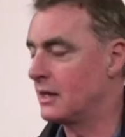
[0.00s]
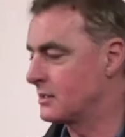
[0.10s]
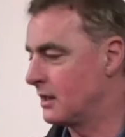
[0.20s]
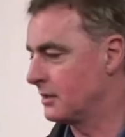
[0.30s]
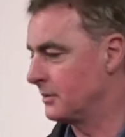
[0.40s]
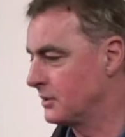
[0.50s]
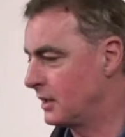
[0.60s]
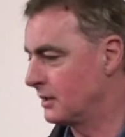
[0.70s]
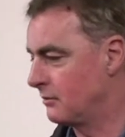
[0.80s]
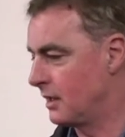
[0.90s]
Then I saw them on
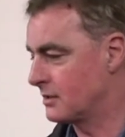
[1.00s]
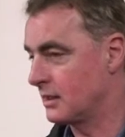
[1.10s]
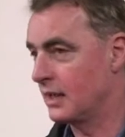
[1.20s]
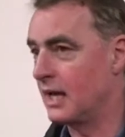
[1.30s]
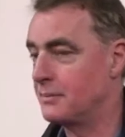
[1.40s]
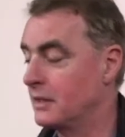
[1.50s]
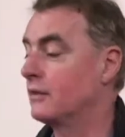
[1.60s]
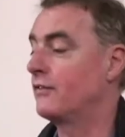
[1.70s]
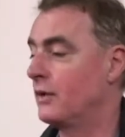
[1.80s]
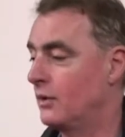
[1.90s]
Jonathan Ross, and they had me
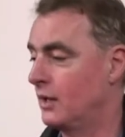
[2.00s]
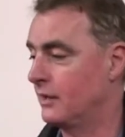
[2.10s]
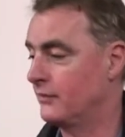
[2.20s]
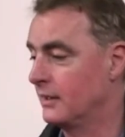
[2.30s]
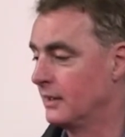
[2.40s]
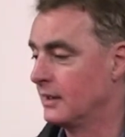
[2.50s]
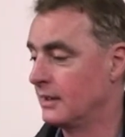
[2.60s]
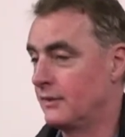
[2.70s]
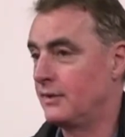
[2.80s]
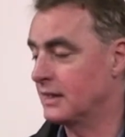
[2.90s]
on the floor laughing,
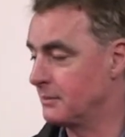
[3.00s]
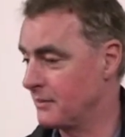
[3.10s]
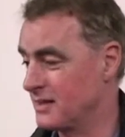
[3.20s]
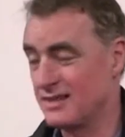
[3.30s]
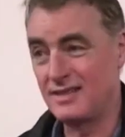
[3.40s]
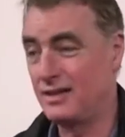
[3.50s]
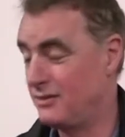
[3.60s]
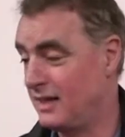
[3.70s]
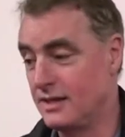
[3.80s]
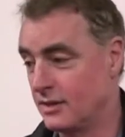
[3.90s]
and I've liked them ever since. And they
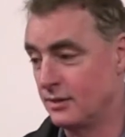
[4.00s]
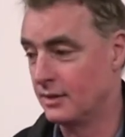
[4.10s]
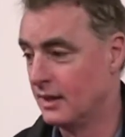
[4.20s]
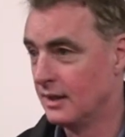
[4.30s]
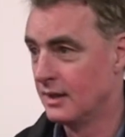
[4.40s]
really do.